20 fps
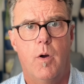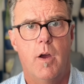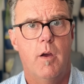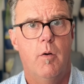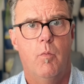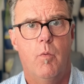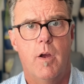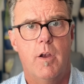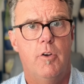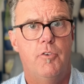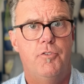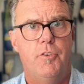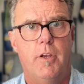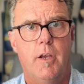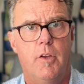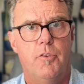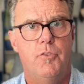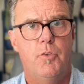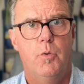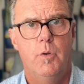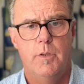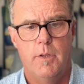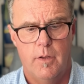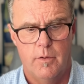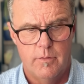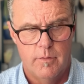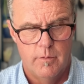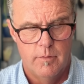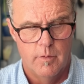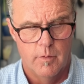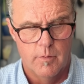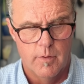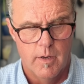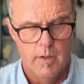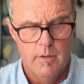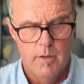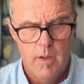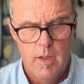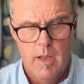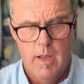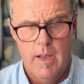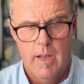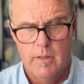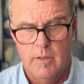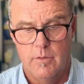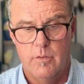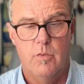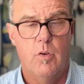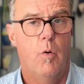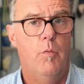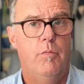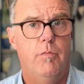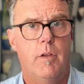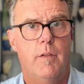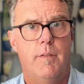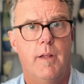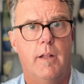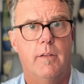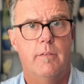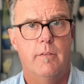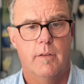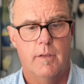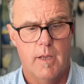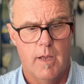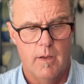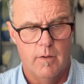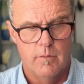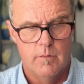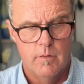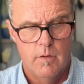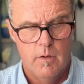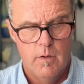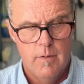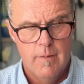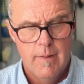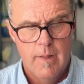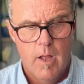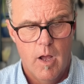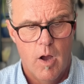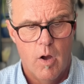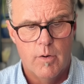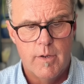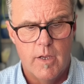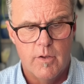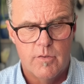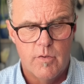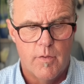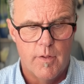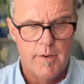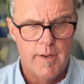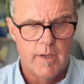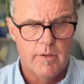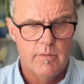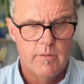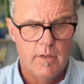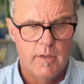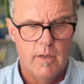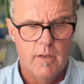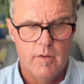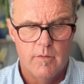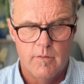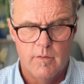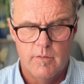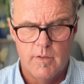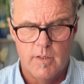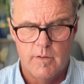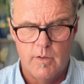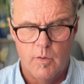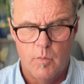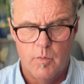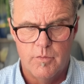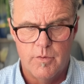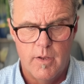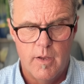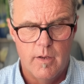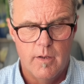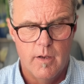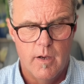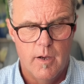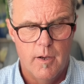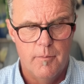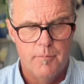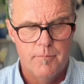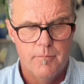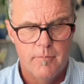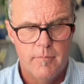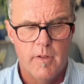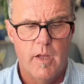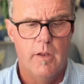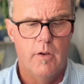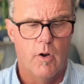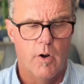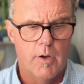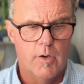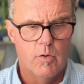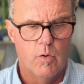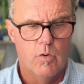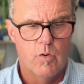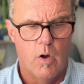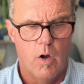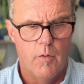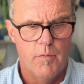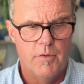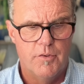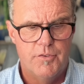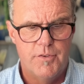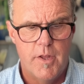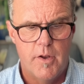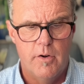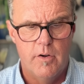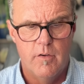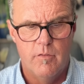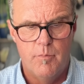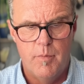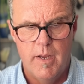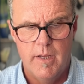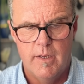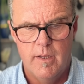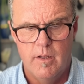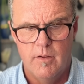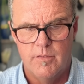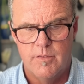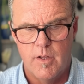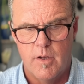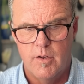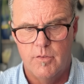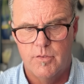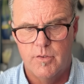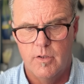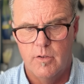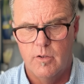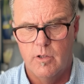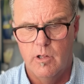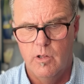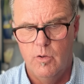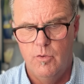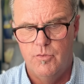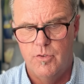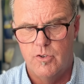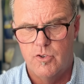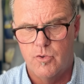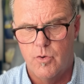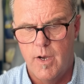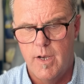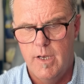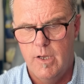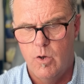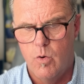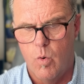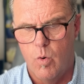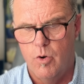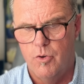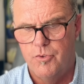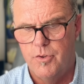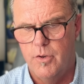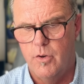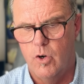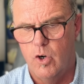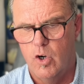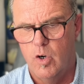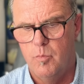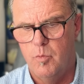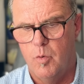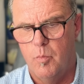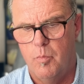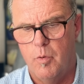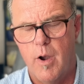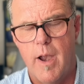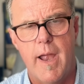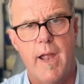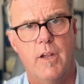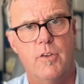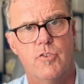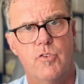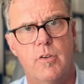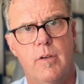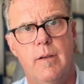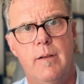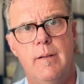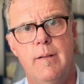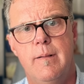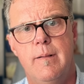Why why aren't you guys doing this? Okay, that's hopefully that's the case. Okay, so the next thing is is that there was a um, an article called "The Center of Banking Studies concludes a training course in Erbil branch."